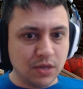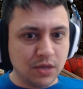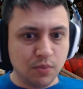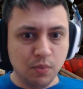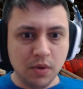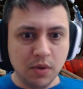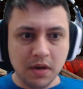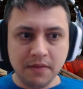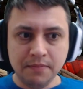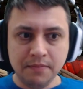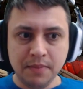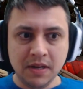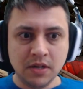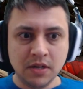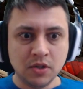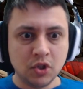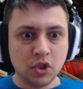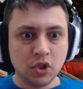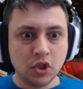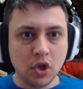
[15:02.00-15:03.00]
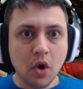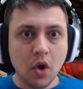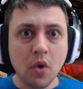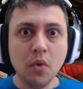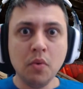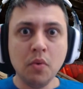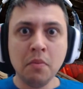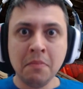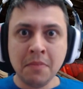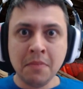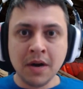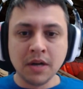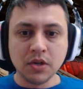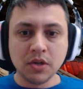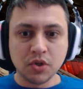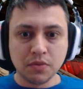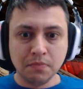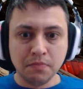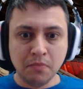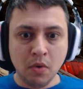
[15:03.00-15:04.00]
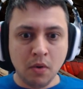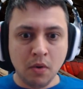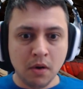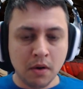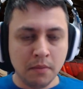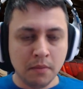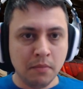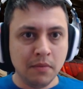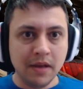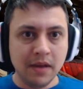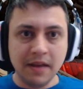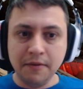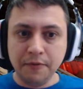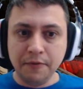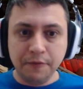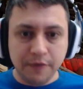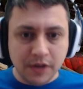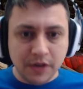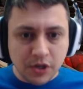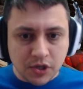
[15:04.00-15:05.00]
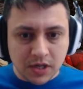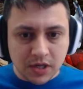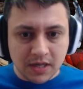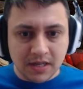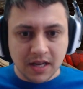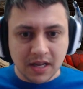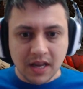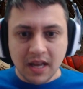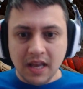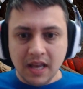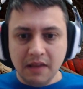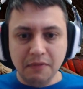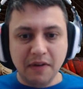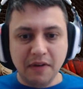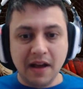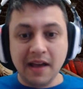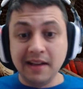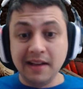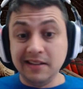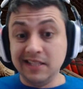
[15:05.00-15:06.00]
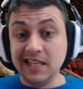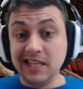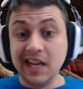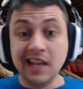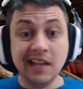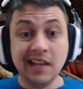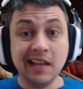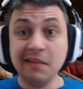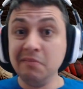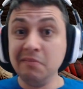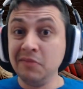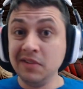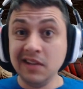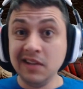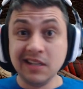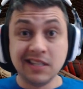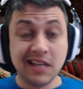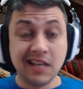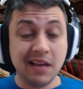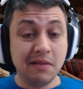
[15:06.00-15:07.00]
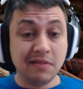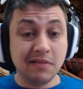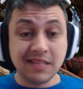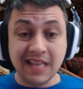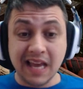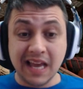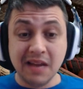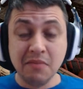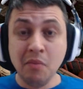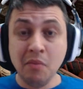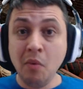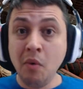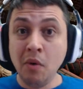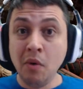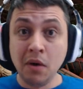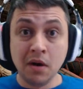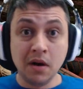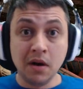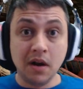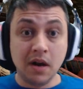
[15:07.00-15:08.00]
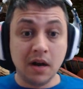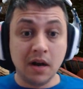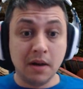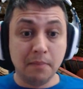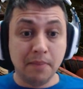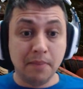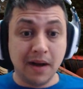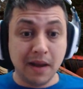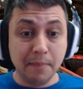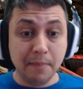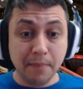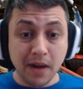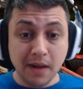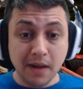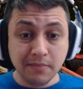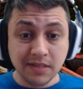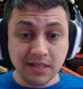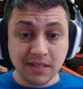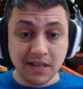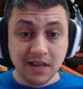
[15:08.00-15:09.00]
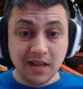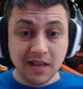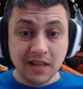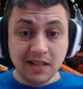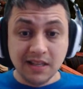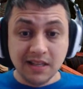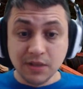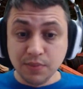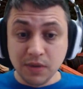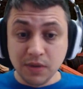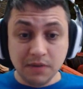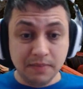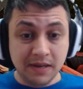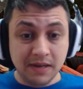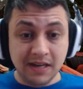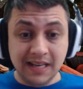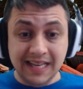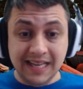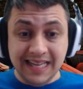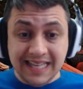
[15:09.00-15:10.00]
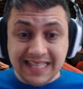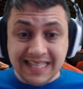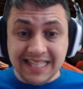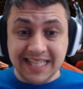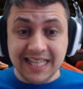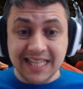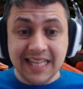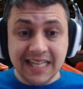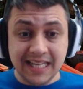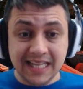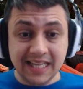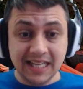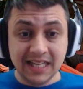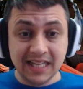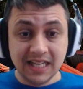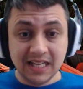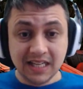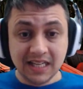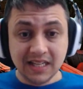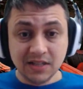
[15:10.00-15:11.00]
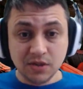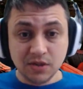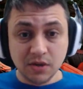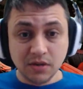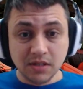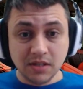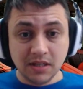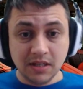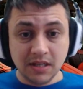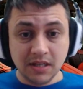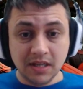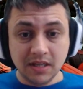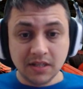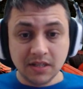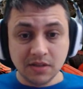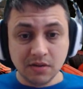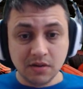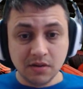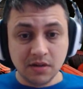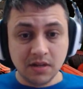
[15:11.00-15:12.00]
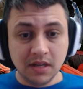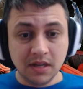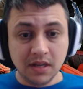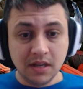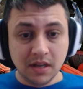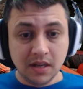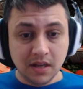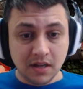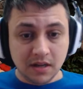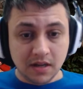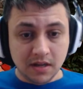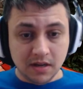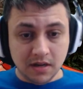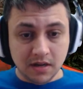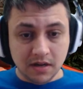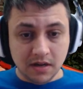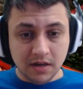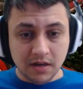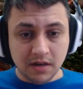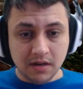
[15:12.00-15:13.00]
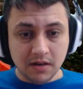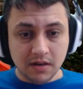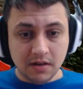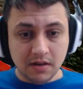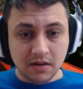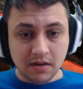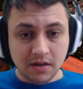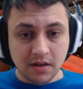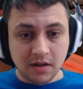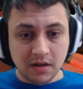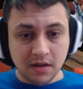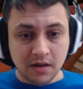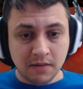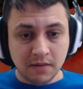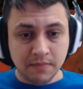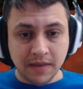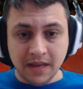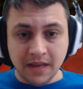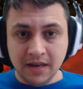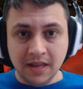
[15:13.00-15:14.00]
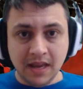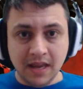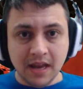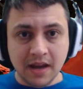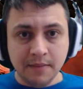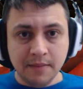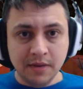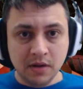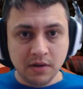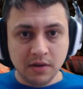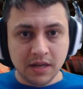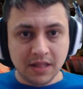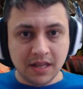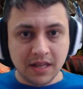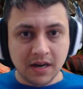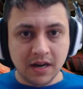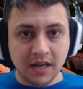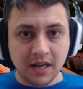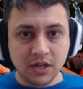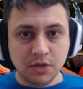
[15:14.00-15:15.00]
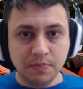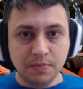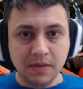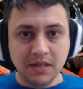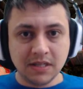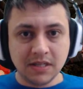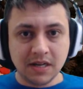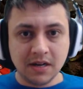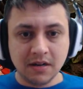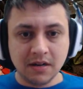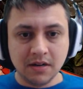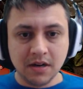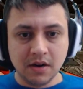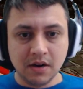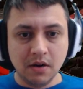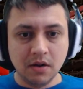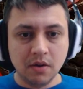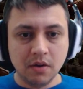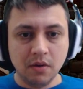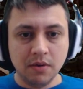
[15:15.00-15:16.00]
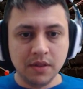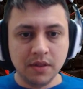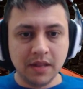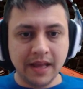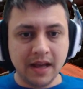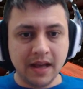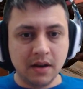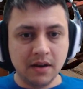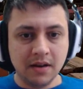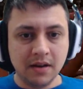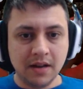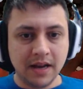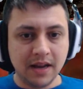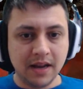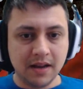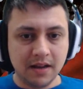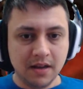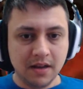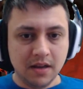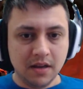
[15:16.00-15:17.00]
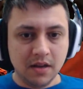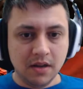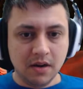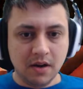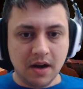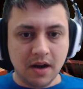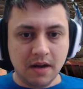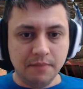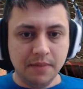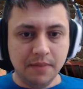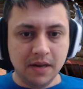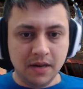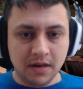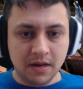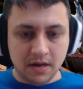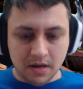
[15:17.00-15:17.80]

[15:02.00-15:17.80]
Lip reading: would have been so much more efficient if I had, say, let's say 10 more pipe bombs. This would have been easy. Certainly. All right. And yeah, I mean, look at their HPs. They're all going down. And like, you know, I've been